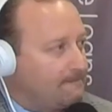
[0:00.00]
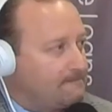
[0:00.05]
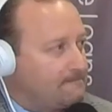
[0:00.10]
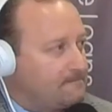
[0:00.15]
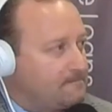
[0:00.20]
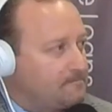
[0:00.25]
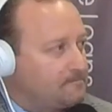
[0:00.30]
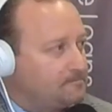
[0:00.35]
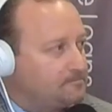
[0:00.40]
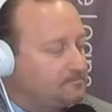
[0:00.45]

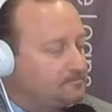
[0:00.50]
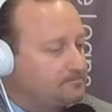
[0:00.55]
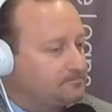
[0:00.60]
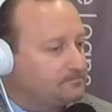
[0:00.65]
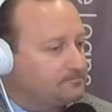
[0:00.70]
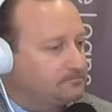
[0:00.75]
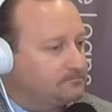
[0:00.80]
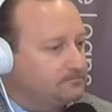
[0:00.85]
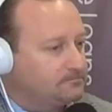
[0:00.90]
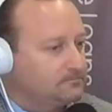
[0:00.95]

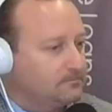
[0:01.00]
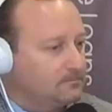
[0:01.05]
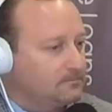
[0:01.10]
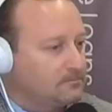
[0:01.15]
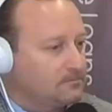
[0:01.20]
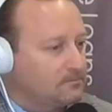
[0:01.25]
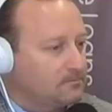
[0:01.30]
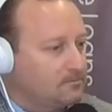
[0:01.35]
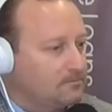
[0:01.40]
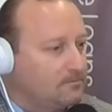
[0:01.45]

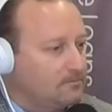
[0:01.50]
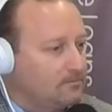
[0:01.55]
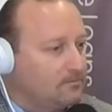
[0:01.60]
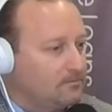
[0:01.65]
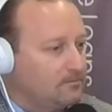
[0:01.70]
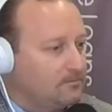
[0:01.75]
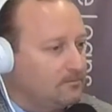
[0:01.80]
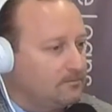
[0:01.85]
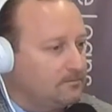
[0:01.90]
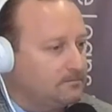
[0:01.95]

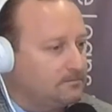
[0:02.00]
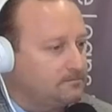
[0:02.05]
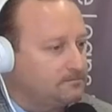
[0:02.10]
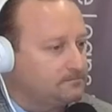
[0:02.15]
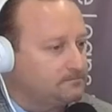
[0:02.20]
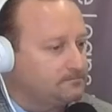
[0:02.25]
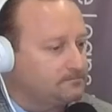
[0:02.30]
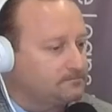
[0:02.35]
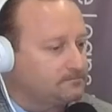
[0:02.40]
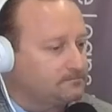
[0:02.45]

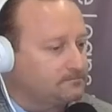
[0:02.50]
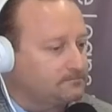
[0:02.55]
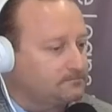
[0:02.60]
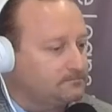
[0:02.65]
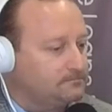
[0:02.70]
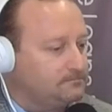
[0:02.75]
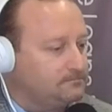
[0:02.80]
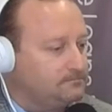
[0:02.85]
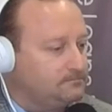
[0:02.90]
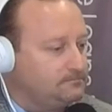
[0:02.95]

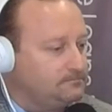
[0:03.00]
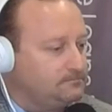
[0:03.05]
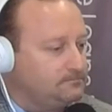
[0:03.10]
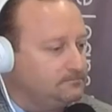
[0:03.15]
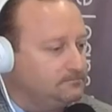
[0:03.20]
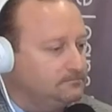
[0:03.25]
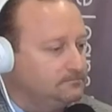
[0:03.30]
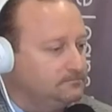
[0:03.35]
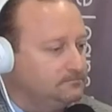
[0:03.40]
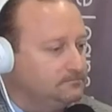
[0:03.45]

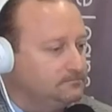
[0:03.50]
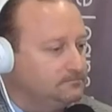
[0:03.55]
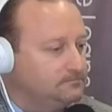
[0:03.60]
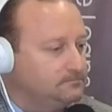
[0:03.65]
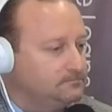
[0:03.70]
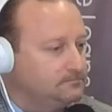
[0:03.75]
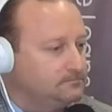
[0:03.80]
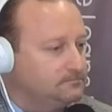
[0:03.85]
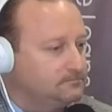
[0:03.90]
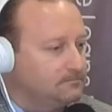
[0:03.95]

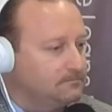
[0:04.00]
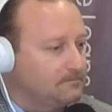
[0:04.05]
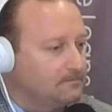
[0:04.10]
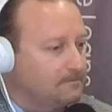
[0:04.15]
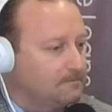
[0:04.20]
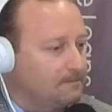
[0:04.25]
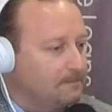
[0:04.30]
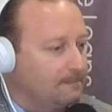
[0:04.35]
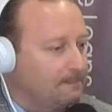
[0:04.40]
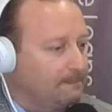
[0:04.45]

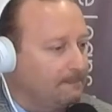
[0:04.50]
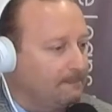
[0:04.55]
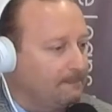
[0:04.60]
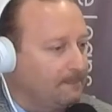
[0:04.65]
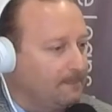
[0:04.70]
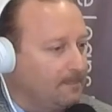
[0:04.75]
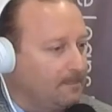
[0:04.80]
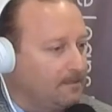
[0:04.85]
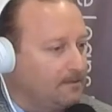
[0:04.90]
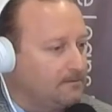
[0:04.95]

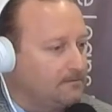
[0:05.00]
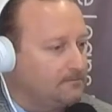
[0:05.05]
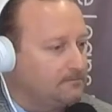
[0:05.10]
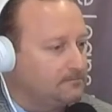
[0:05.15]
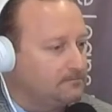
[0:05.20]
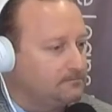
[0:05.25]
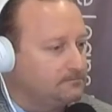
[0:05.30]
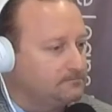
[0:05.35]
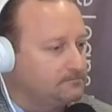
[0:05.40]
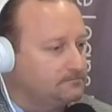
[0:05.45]

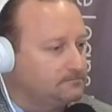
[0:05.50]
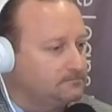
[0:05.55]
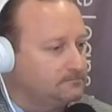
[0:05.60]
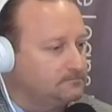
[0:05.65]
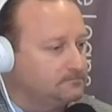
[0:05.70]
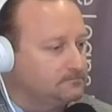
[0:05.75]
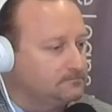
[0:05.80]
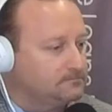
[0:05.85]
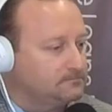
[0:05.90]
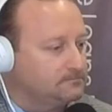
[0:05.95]

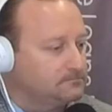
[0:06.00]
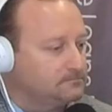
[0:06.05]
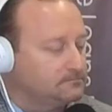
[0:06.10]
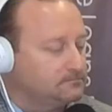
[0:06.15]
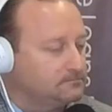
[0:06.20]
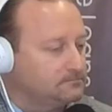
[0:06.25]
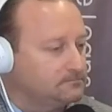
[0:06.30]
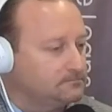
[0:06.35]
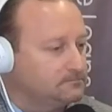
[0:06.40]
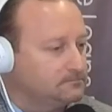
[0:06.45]

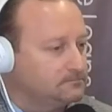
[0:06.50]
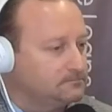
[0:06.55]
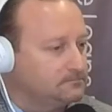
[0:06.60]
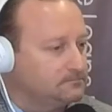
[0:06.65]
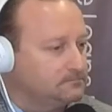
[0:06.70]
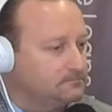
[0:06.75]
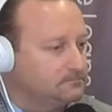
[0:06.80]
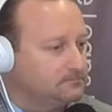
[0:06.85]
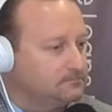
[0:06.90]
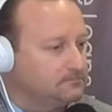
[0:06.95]

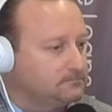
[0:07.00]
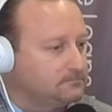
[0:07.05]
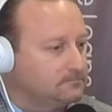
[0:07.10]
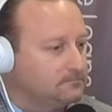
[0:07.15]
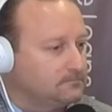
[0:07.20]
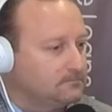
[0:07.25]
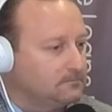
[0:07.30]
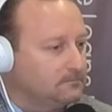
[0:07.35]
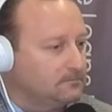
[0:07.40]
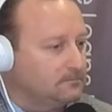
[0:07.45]

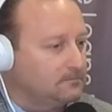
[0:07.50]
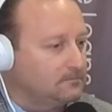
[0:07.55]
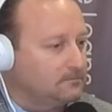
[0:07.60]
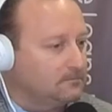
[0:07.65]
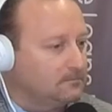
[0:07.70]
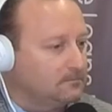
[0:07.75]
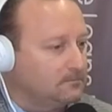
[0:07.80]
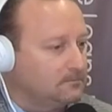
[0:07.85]
[no speech]